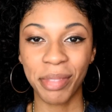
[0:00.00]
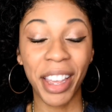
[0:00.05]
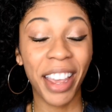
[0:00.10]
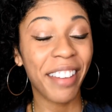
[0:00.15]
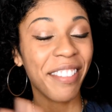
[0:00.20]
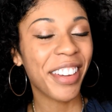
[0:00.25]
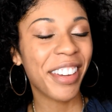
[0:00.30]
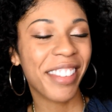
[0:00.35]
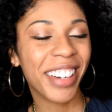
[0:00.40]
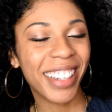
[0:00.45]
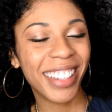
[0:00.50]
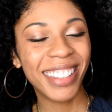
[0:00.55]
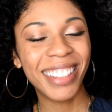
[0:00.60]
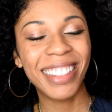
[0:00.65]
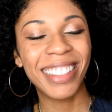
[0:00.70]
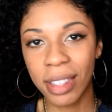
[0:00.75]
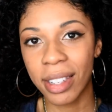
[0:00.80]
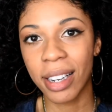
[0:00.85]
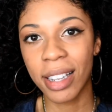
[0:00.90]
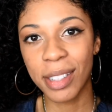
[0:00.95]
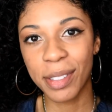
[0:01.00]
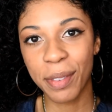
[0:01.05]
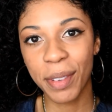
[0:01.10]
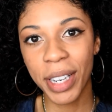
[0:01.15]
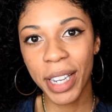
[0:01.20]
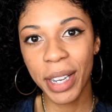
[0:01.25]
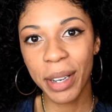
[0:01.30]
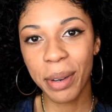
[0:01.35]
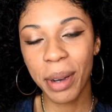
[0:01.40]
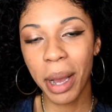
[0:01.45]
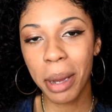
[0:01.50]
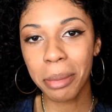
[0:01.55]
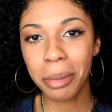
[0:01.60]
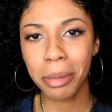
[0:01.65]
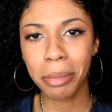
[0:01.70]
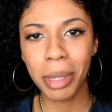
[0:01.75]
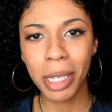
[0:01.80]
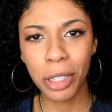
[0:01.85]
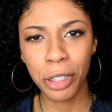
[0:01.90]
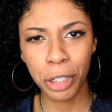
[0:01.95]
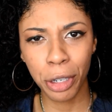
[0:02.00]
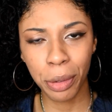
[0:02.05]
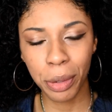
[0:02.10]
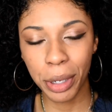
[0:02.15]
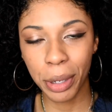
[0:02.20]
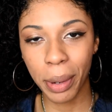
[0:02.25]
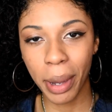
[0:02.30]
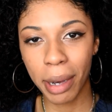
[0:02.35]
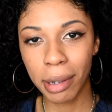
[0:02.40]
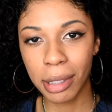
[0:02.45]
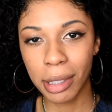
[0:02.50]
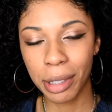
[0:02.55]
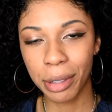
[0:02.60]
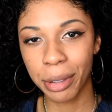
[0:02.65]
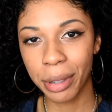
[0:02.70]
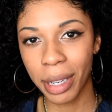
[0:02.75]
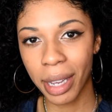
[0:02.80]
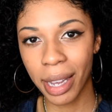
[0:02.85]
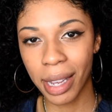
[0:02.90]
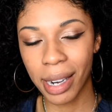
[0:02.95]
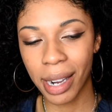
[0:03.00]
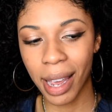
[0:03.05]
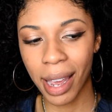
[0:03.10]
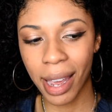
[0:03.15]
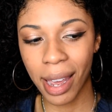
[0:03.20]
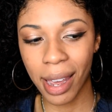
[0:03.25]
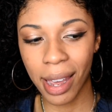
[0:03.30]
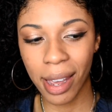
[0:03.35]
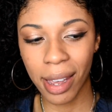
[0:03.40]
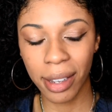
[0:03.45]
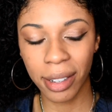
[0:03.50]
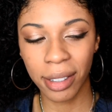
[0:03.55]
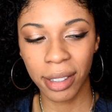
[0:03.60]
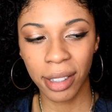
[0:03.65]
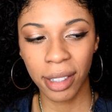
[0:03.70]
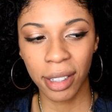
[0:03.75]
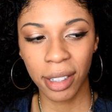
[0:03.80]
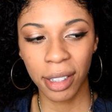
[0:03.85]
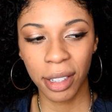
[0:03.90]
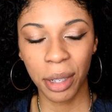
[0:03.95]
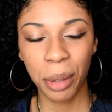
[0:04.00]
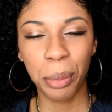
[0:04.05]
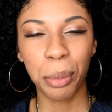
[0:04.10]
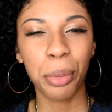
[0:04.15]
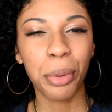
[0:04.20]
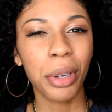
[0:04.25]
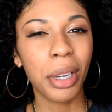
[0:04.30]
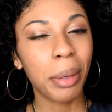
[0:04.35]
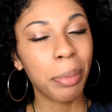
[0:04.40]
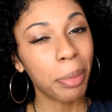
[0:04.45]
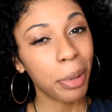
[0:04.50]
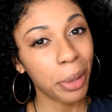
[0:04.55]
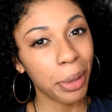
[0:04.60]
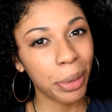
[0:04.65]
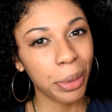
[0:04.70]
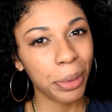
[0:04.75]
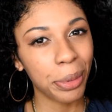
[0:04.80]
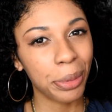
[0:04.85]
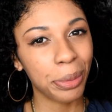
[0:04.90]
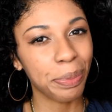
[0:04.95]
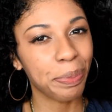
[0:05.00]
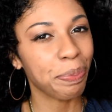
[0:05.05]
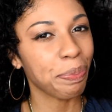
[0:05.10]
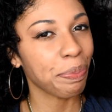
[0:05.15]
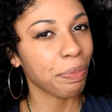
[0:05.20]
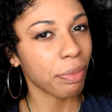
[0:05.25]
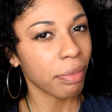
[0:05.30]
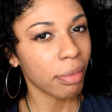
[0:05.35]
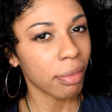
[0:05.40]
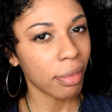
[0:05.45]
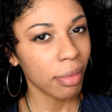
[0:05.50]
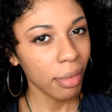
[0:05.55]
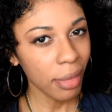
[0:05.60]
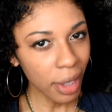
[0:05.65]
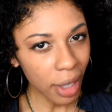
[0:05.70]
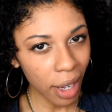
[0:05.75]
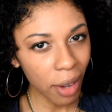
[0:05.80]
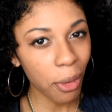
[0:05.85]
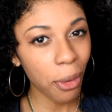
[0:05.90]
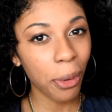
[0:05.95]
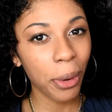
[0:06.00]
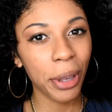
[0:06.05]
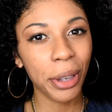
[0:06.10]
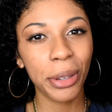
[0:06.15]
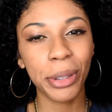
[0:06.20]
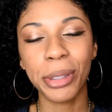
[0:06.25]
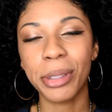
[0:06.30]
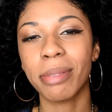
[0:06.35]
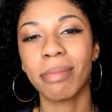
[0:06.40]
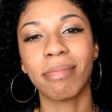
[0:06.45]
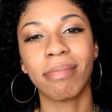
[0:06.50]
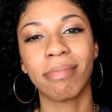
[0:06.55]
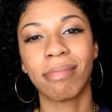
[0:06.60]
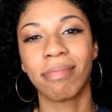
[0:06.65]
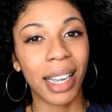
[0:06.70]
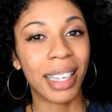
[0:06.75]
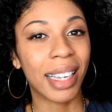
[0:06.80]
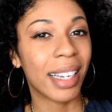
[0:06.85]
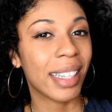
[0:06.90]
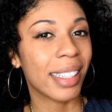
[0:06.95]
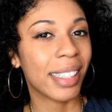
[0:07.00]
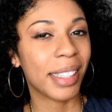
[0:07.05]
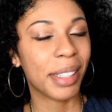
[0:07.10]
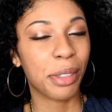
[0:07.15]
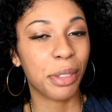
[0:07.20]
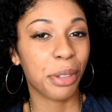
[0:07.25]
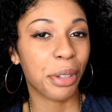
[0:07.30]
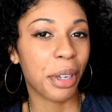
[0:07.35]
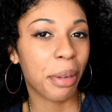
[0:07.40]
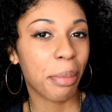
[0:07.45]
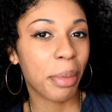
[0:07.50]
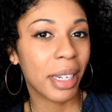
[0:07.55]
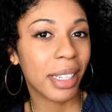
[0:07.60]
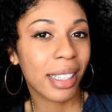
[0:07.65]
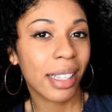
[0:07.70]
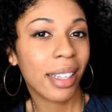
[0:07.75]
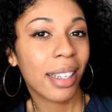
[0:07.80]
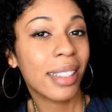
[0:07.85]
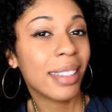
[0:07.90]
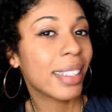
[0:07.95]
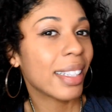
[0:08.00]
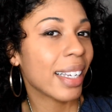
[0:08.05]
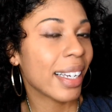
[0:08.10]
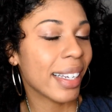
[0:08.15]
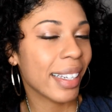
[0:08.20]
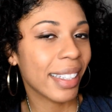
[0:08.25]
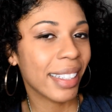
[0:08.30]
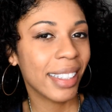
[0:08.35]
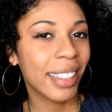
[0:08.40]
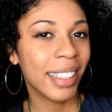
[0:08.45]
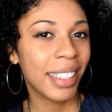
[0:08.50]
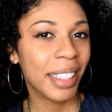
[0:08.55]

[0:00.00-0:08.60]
Hey everyone, today's video I will be showing you how to create a pre-poo oil, I guess, treatment, cleansing,